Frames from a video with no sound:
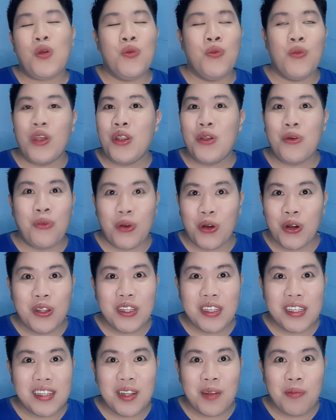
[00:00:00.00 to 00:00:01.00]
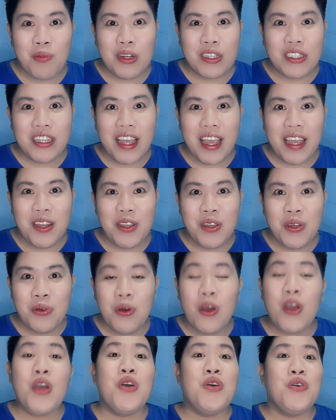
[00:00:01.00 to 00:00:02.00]
When the world doesn't appreciate
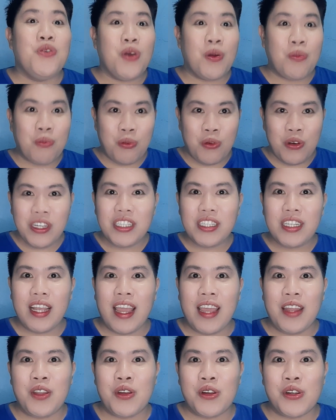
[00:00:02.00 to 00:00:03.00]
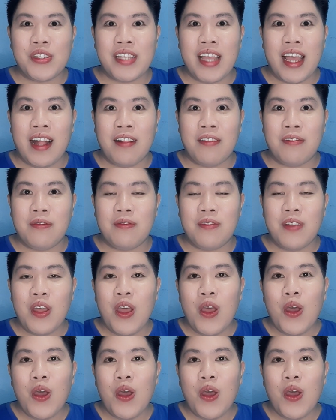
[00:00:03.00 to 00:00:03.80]
you, you appreciate yourself.